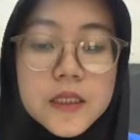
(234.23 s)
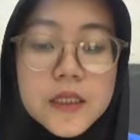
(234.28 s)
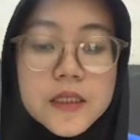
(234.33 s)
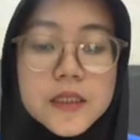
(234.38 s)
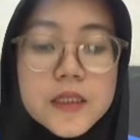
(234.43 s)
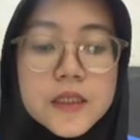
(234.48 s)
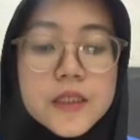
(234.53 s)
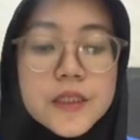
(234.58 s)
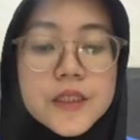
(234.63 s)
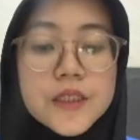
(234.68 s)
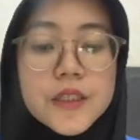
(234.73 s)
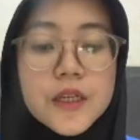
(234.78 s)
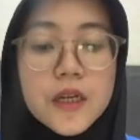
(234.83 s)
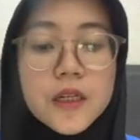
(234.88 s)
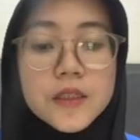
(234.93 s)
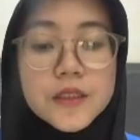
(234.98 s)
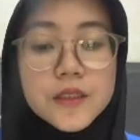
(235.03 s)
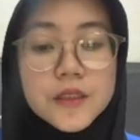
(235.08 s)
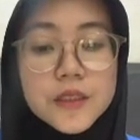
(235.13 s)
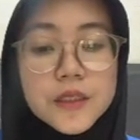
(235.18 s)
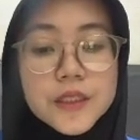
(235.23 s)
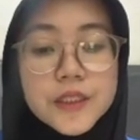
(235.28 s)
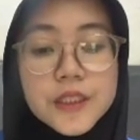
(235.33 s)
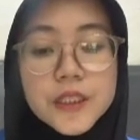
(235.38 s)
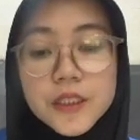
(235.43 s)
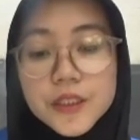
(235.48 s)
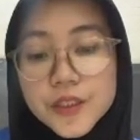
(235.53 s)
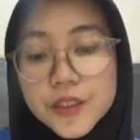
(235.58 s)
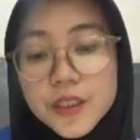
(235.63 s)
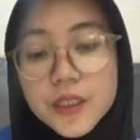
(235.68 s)
is the
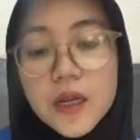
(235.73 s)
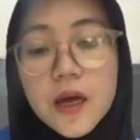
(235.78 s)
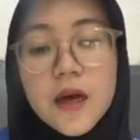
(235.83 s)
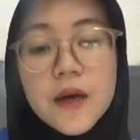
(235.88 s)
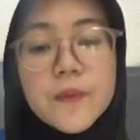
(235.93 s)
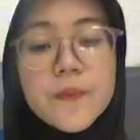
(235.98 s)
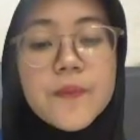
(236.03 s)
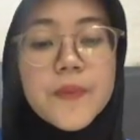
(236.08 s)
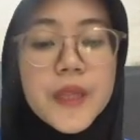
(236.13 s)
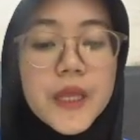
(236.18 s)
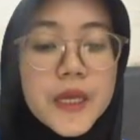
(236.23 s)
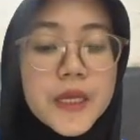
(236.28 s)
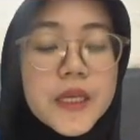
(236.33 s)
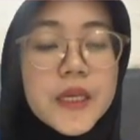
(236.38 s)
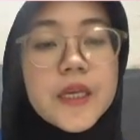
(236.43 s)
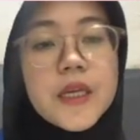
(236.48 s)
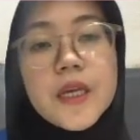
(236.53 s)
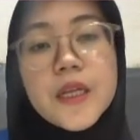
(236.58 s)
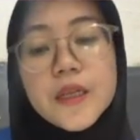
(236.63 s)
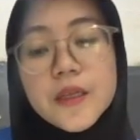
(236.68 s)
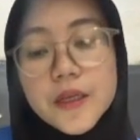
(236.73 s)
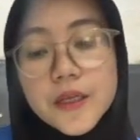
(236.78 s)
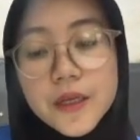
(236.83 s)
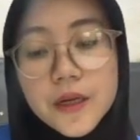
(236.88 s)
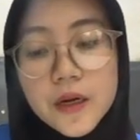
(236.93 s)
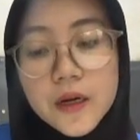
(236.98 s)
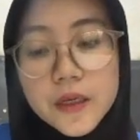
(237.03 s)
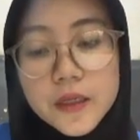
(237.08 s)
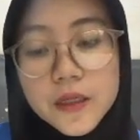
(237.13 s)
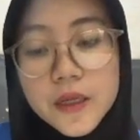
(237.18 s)
children are playing in the
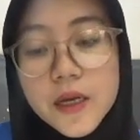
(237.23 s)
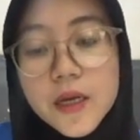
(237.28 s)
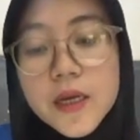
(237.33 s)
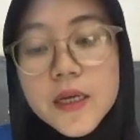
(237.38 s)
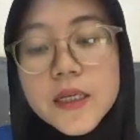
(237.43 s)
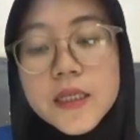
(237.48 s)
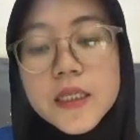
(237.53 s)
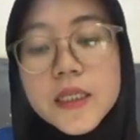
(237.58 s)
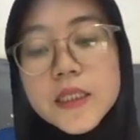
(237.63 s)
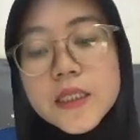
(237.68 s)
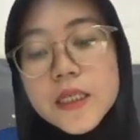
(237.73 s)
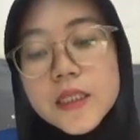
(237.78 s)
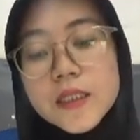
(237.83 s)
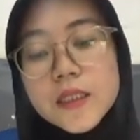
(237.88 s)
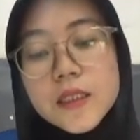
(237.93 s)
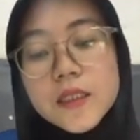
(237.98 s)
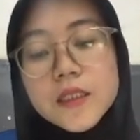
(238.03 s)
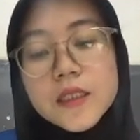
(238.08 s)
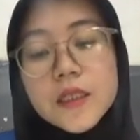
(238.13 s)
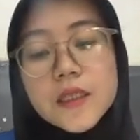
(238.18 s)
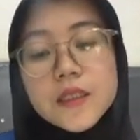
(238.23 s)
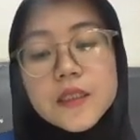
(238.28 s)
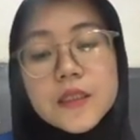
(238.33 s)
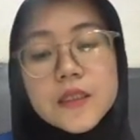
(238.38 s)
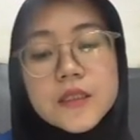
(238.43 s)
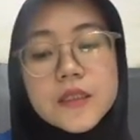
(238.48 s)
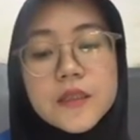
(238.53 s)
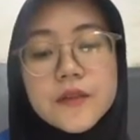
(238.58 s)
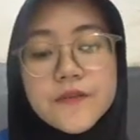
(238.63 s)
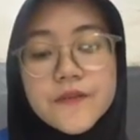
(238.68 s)
yard. This sentence is a
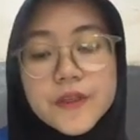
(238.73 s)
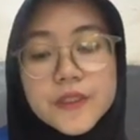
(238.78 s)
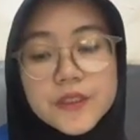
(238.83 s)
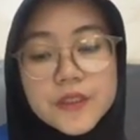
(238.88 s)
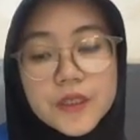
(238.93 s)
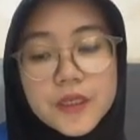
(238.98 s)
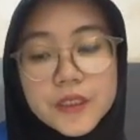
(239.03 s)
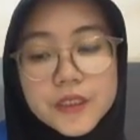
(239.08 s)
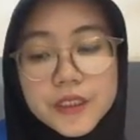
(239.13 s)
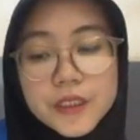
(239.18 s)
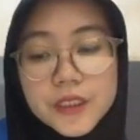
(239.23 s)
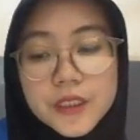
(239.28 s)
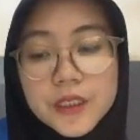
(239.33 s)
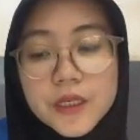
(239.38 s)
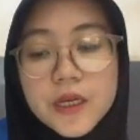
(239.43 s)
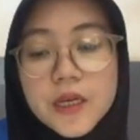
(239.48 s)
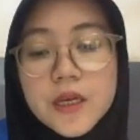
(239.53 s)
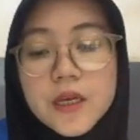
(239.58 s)
surface structure